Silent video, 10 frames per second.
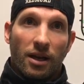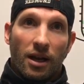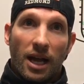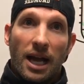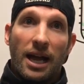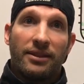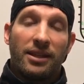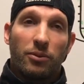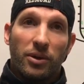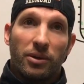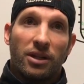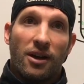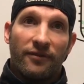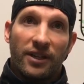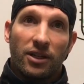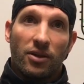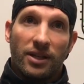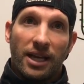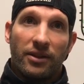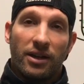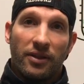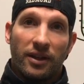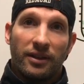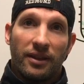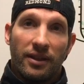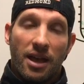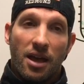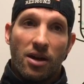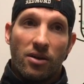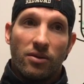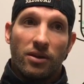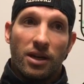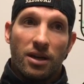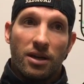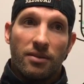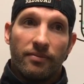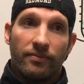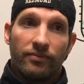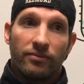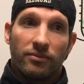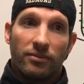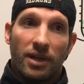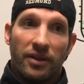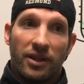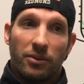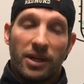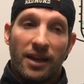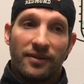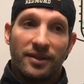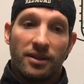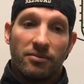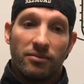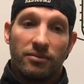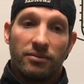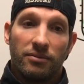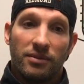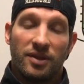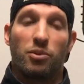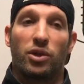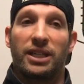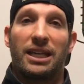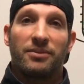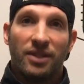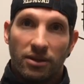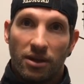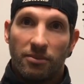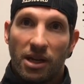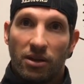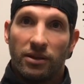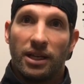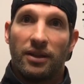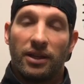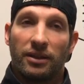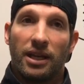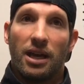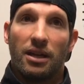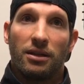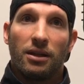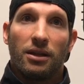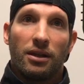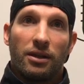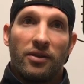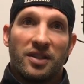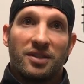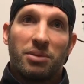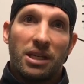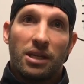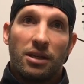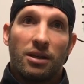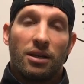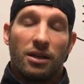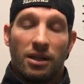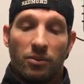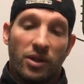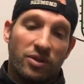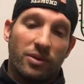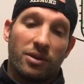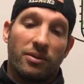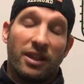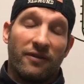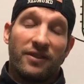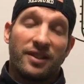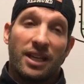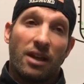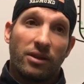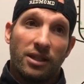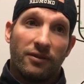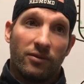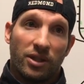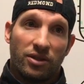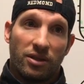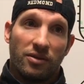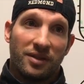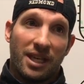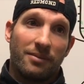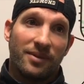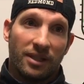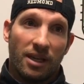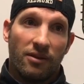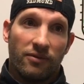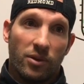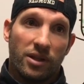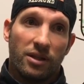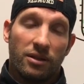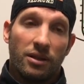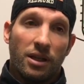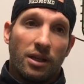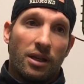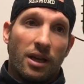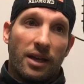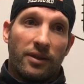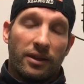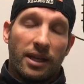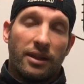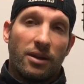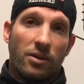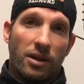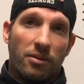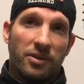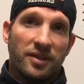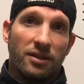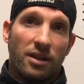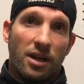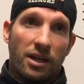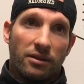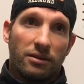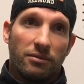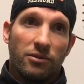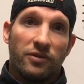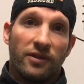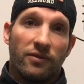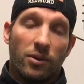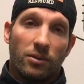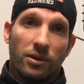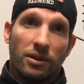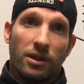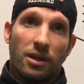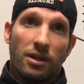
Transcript: I think we were confident going down there. I think that now I think we have some more games under our belt, and I think that the speed in which we are, in the physicality of which those games in California, I think that will help us a lot moving forward.